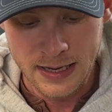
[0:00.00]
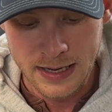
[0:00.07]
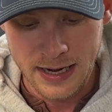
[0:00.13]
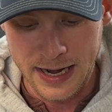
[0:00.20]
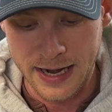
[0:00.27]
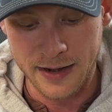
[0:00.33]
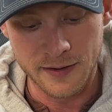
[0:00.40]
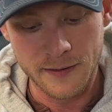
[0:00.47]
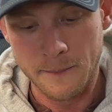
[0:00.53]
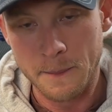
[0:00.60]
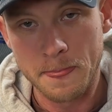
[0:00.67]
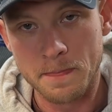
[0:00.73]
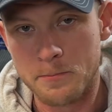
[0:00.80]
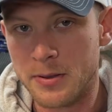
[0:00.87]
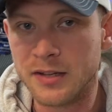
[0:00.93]
And
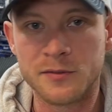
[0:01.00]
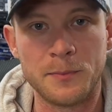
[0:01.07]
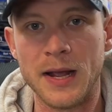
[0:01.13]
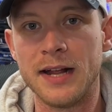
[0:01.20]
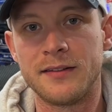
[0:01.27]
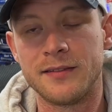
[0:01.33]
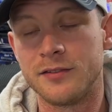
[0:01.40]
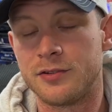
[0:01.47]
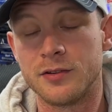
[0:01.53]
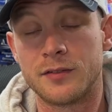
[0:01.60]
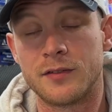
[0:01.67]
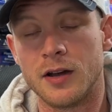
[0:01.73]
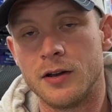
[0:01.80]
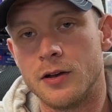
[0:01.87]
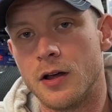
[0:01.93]
Biz Baits is
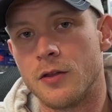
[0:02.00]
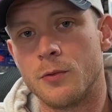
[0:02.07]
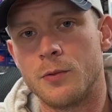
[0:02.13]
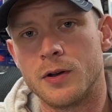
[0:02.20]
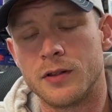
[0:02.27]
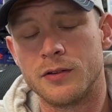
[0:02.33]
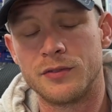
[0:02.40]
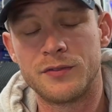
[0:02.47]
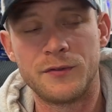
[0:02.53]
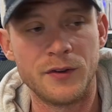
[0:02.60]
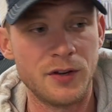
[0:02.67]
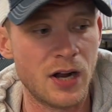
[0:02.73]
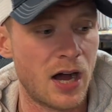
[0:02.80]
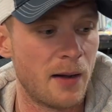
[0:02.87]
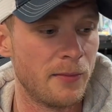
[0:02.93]
just another one of those
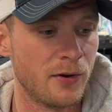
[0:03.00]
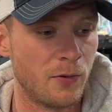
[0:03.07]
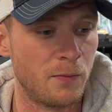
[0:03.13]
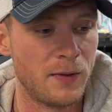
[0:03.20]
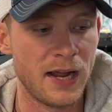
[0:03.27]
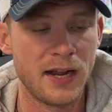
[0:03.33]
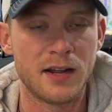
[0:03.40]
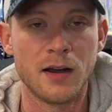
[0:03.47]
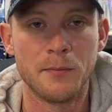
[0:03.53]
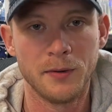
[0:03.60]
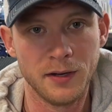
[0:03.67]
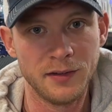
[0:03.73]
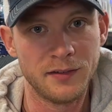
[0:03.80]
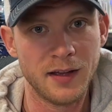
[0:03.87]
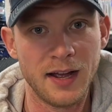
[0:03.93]
phenomenal bait
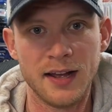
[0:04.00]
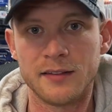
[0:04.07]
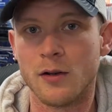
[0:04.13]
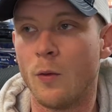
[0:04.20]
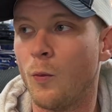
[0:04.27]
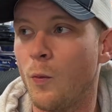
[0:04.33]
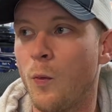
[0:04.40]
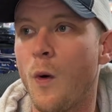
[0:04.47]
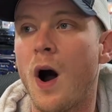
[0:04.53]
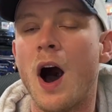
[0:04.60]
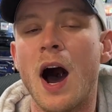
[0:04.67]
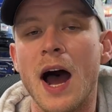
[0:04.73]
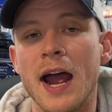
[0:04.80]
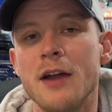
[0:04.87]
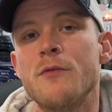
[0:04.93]
companies that has a
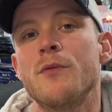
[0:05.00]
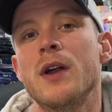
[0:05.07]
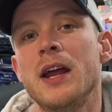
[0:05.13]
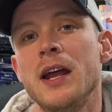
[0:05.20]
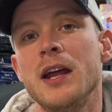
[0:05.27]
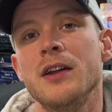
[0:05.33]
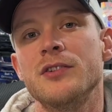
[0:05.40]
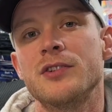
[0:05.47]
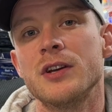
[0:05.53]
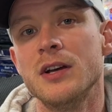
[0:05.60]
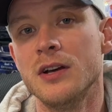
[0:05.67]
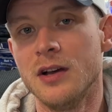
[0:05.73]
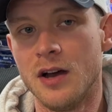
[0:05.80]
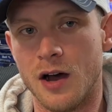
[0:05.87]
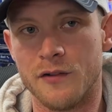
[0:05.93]
wide range
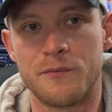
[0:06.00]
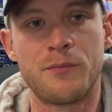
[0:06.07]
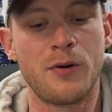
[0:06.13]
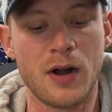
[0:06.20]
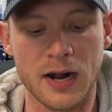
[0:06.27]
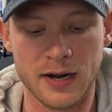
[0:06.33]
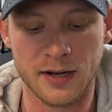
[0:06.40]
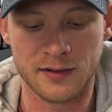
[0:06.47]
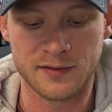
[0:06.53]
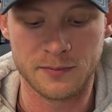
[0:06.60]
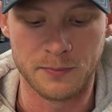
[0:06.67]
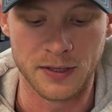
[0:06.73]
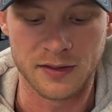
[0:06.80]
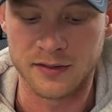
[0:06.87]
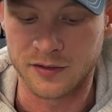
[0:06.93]
of products,
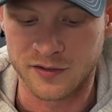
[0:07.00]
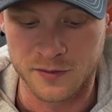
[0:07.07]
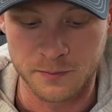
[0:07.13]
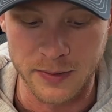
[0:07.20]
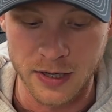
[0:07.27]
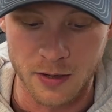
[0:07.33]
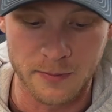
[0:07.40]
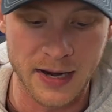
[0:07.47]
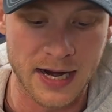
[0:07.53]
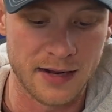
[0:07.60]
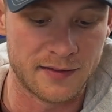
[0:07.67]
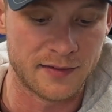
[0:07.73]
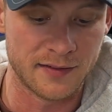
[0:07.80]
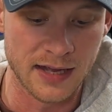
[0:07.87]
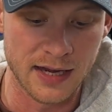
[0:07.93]
but the
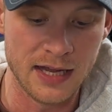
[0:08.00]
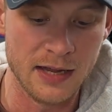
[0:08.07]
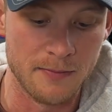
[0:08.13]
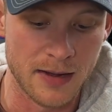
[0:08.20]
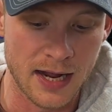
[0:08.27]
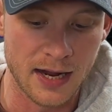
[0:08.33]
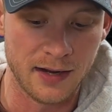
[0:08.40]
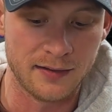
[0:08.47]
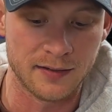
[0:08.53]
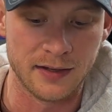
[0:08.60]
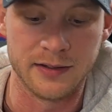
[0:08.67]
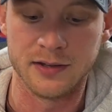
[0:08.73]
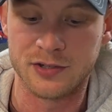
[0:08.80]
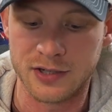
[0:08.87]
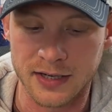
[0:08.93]
spinnerbaits that he makes
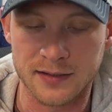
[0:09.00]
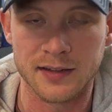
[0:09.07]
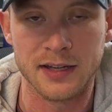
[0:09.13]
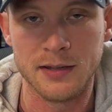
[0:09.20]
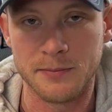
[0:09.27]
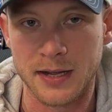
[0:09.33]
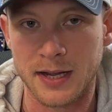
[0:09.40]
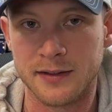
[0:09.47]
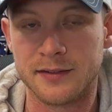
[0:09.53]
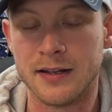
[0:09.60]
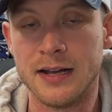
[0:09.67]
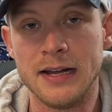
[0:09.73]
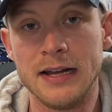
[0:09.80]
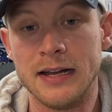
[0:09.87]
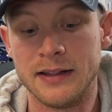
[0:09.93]
and the jigs that he makes,
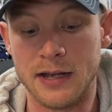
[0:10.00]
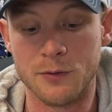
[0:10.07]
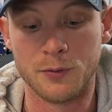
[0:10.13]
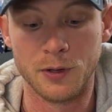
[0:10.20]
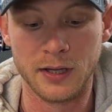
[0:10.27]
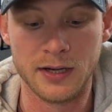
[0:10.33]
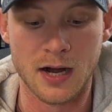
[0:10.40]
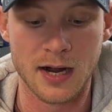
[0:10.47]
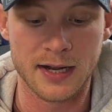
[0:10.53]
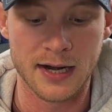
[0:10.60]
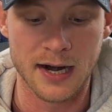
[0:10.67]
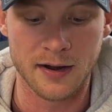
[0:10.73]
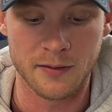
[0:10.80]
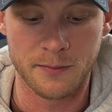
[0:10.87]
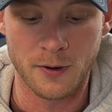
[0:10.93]
they really knock it
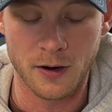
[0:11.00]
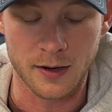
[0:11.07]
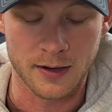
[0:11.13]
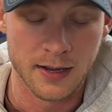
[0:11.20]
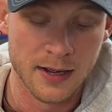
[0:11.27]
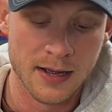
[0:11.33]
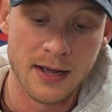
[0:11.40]
out of the park.